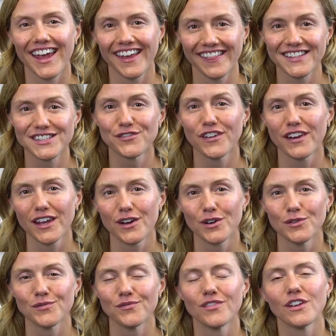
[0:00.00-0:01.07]
In this
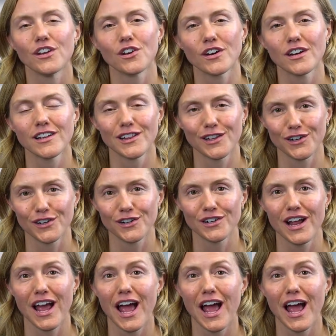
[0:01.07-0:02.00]
video, you're going to learn